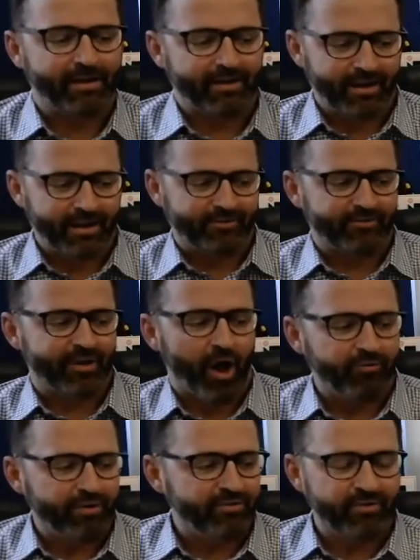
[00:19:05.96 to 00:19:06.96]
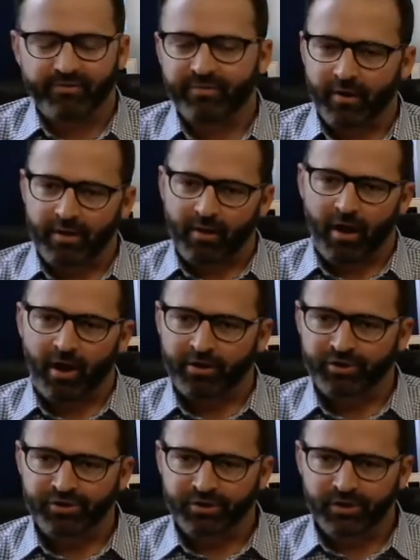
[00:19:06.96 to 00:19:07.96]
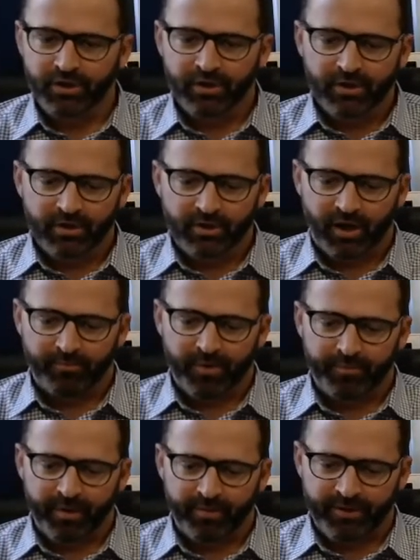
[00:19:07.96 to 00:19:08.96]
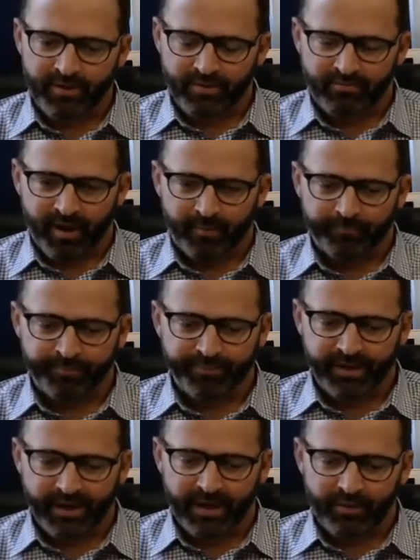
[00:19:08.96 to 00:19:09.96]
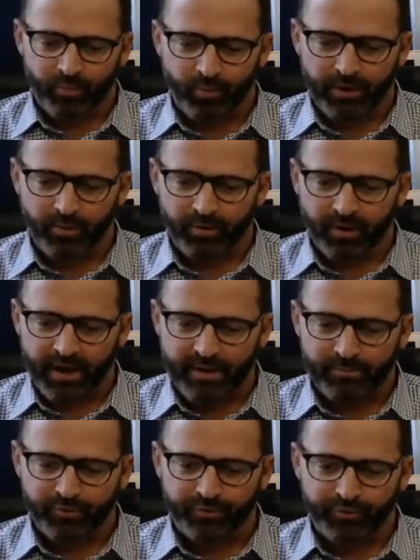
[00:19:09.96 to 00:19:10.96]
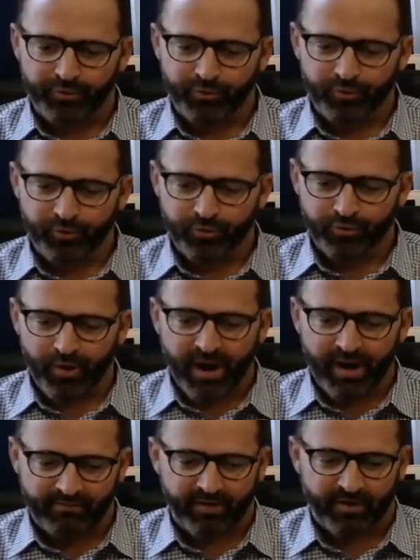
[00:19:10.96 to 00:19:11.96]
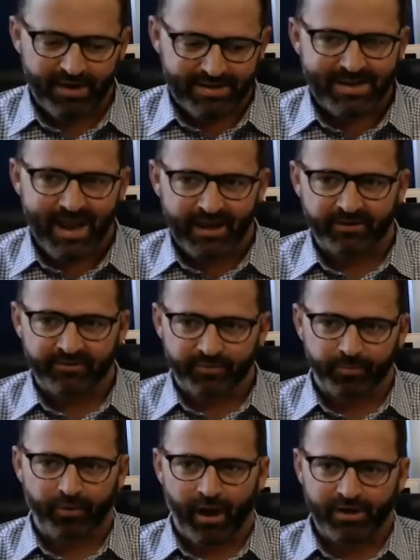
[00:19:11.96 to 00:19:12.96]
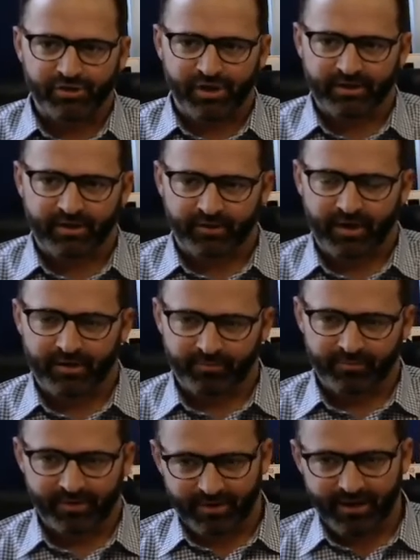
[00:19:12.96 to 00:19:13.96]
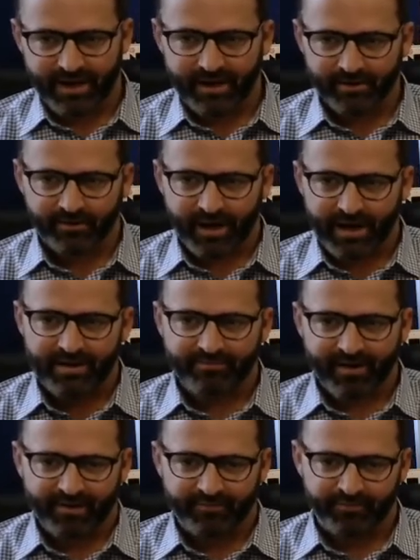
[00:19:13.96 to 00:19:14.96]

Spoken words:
itself isn't very large up on the U of M. And we were able to create a very dense project, and 885,